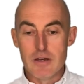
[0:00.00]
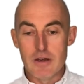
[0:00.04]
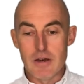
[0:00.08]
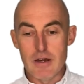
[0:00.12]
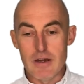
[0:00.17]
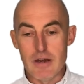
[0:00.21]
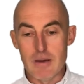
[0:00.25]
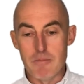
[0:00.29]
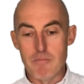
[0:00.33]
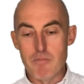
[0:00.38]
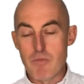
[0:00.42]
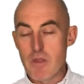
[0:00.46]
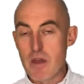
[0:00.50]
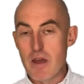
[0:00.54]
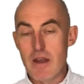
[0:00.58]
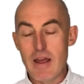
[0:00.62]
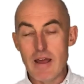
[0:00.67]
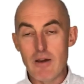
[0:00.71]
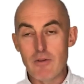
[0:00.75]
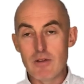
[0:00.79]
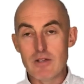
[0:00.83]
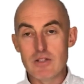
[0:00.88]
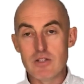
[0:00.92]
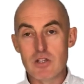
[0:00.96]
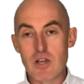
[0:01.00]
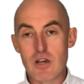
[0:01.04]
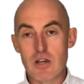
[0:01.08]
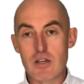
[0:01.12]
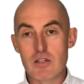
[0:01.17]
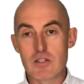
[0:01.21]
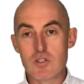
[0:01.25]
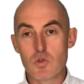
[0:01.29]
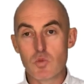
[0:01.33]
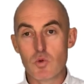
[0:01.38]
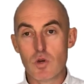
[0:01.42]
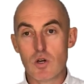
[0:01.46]
And how easy are you
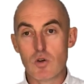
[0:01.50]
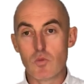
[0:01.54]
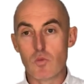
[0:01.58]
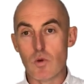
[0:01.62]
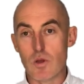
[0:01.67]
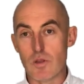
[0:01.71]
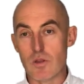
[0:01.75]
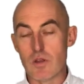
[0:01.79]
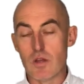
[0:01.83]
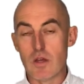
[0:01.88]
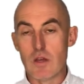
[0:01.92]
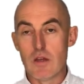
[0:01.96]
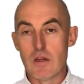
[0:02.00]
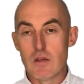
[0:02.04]
to work with?